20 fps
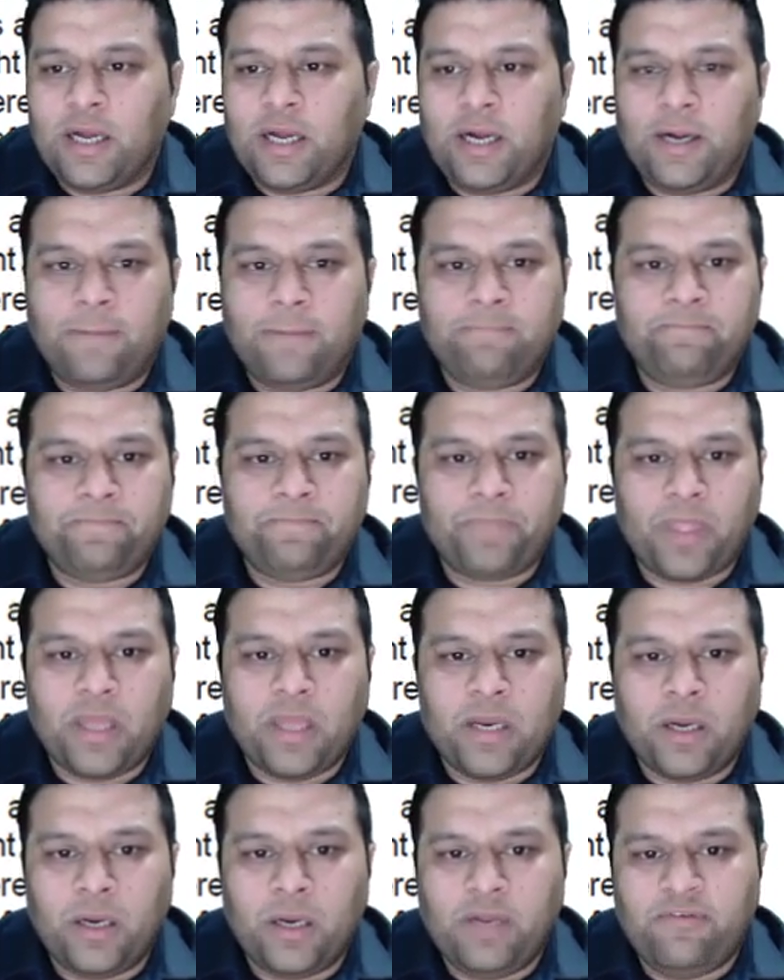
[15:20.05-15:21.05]

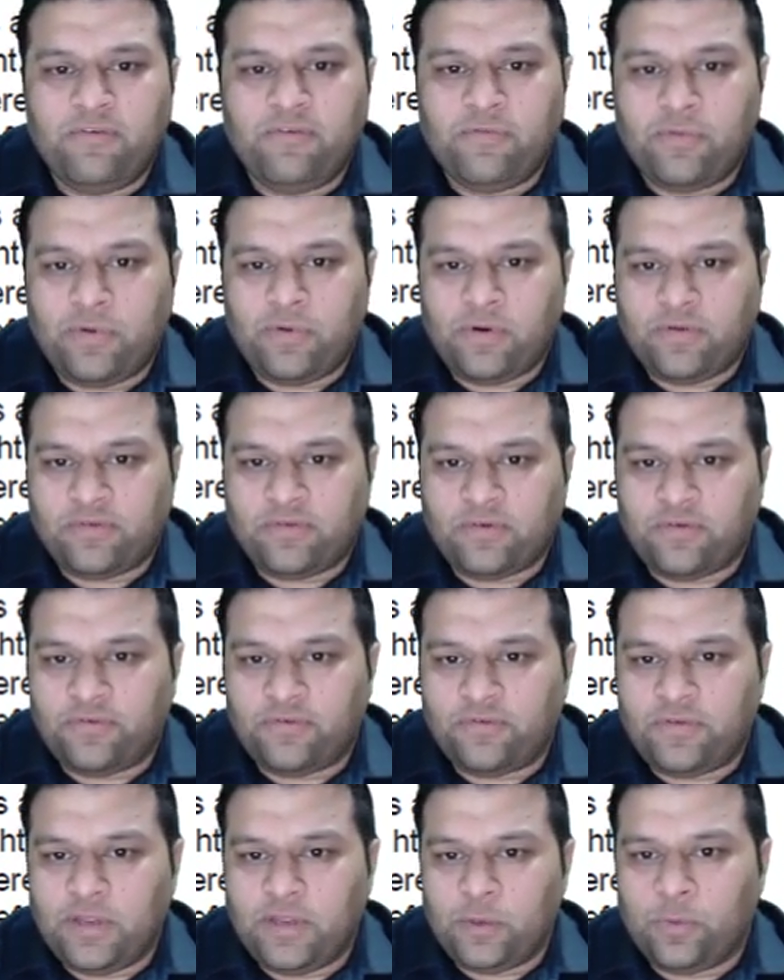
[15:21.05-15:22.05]
In early years
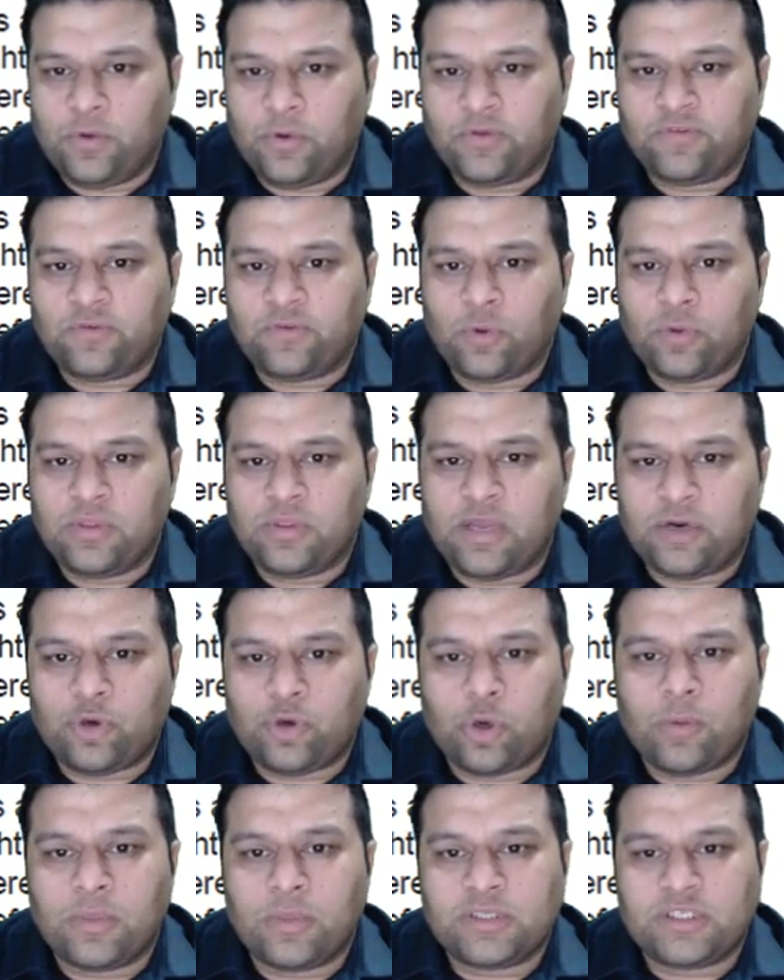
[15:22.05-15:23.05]
of seed was sown,
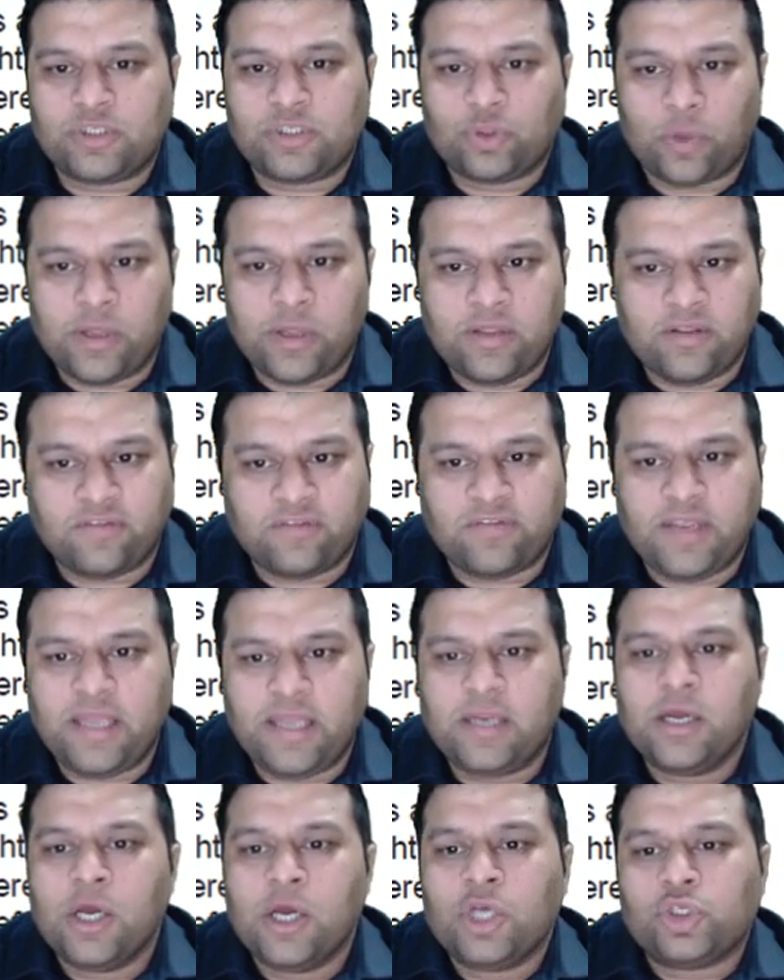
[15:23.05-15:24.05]
they're talking about sowing the
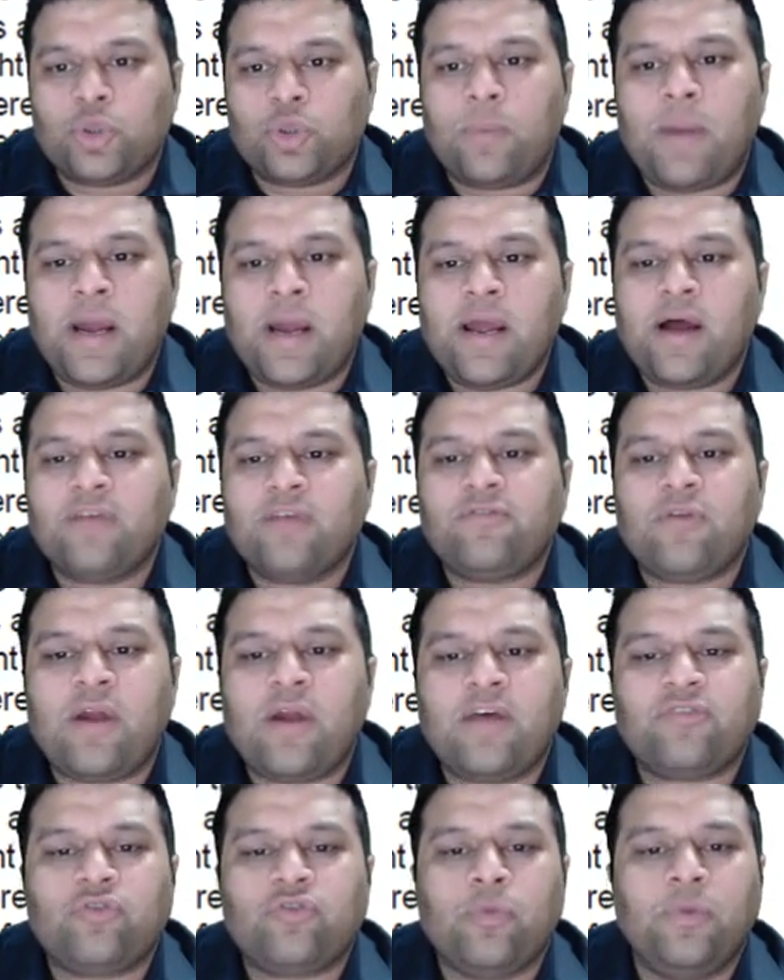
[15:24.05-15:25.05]
seed. So my answer
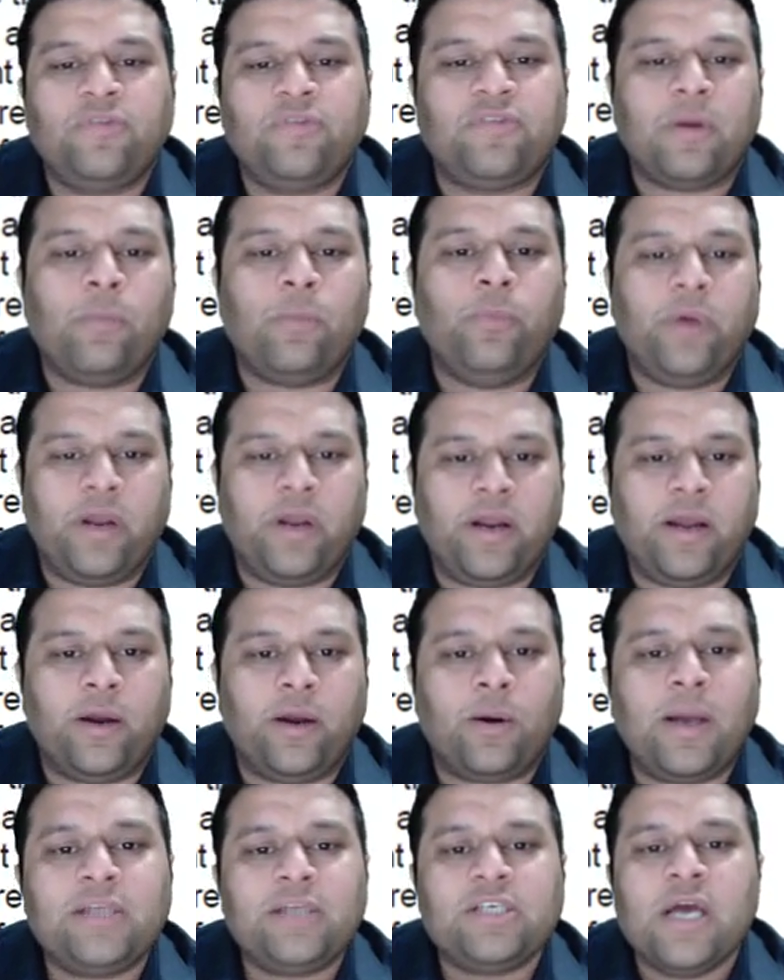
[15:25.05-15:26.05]
has to be somewhere
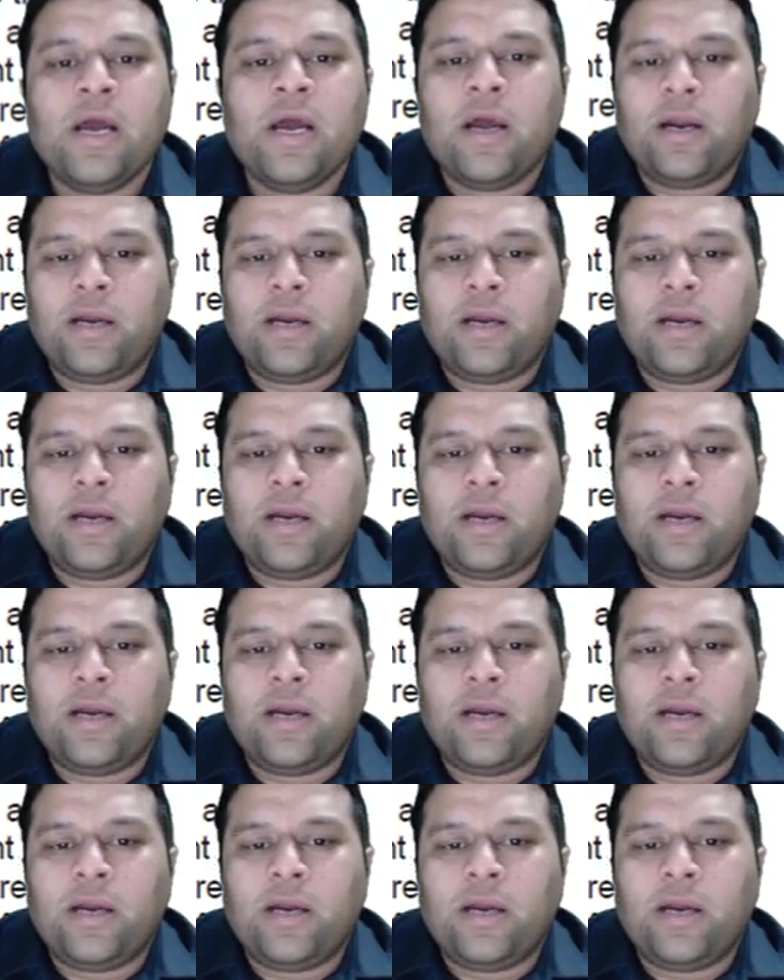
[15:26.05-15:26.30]
here, right?